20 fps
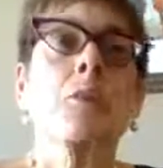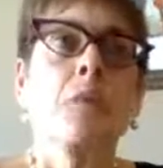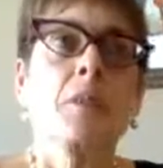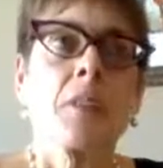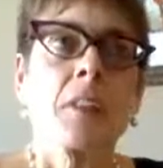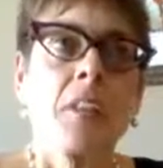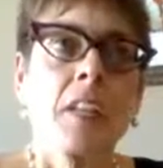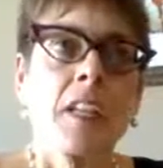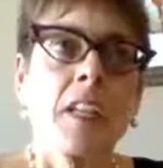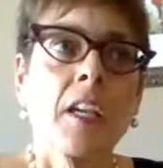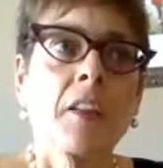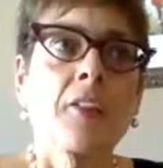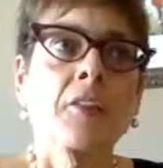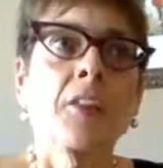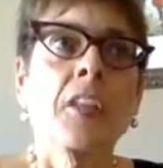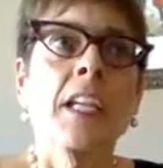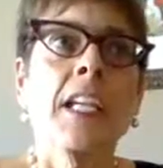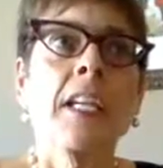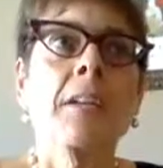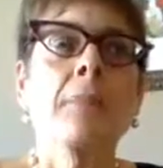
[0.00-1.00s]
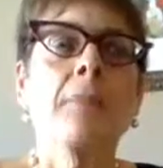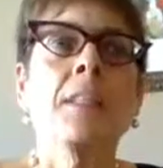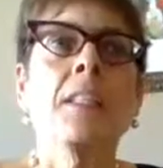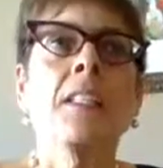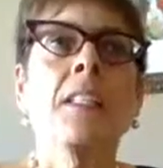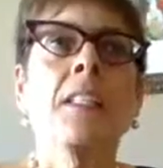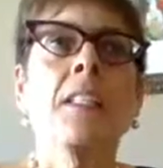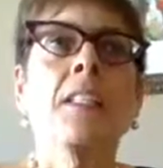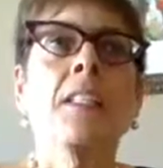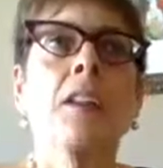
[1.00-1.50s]
The other
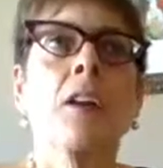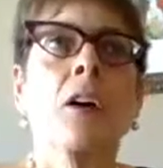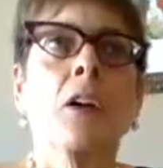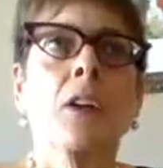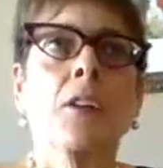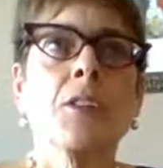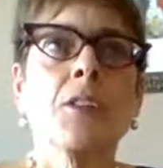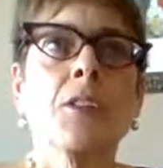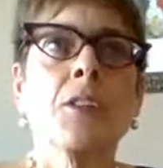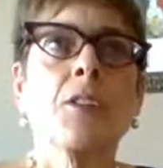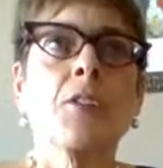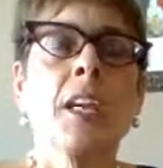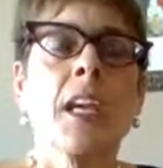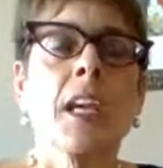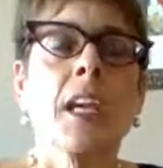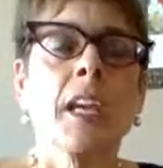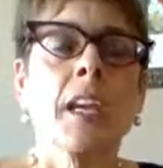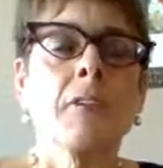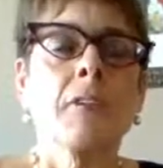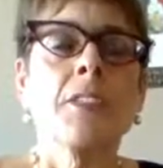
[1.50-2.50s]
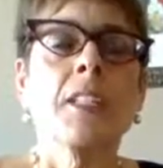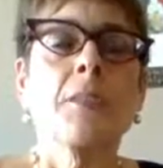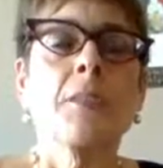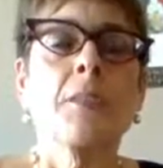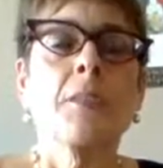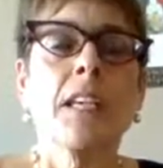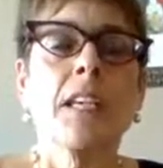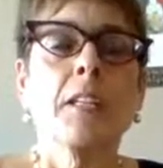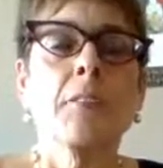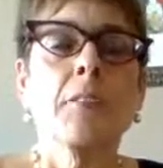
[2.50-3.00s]
campuses also have some
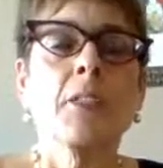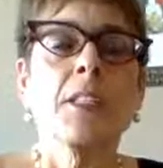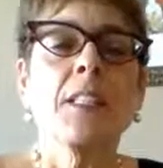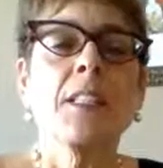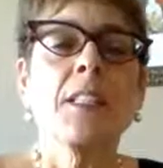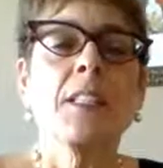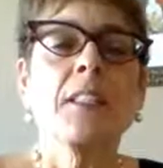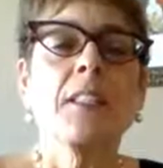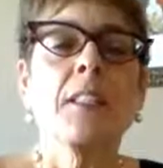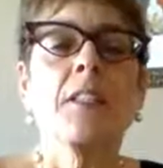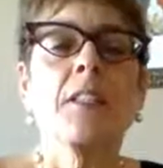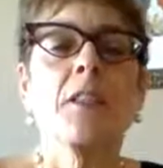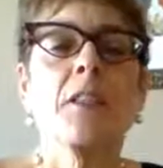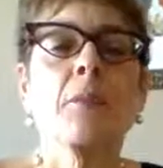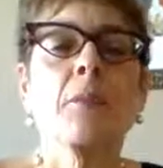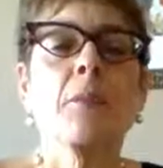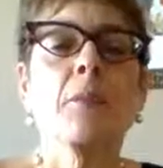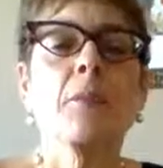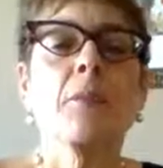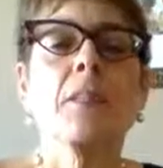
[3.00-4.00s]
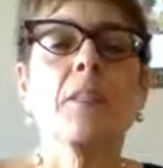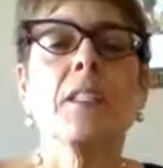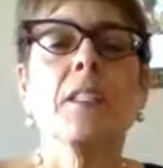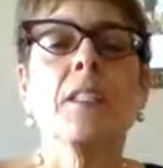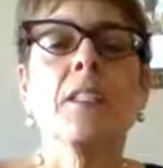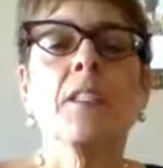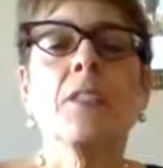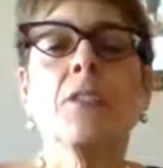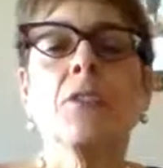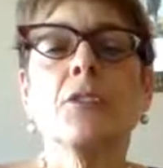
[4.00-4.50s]
animal-assisted therapy, but they
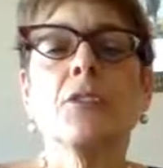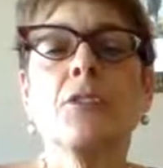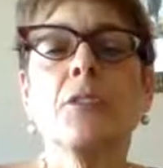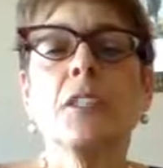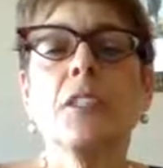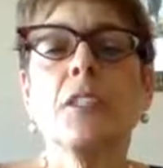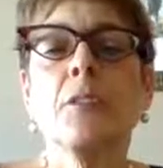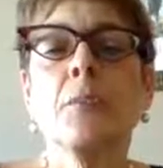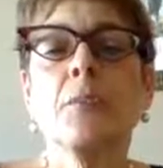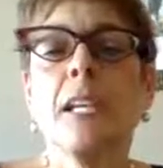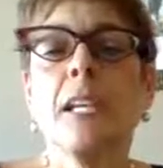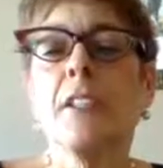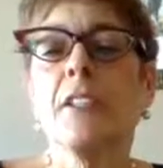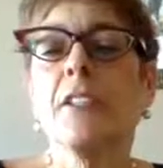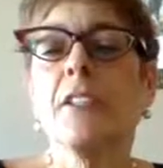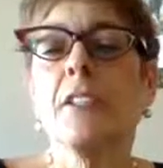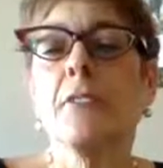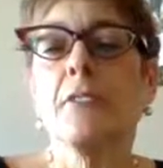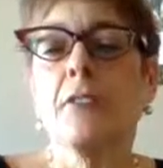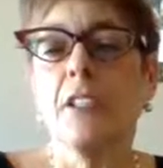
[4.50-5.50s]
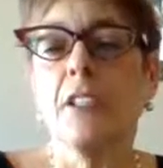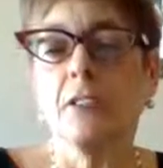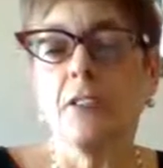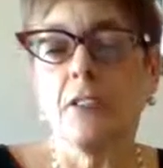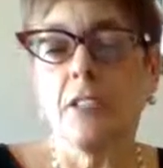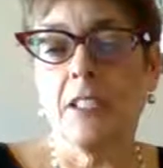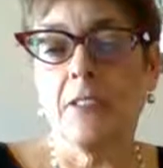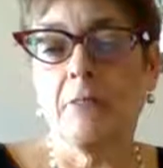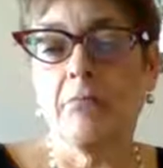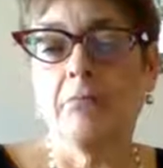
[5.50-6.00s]
don't do it in the manner that we
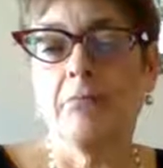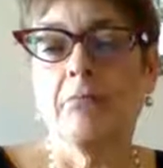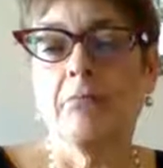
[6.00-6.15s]
do it.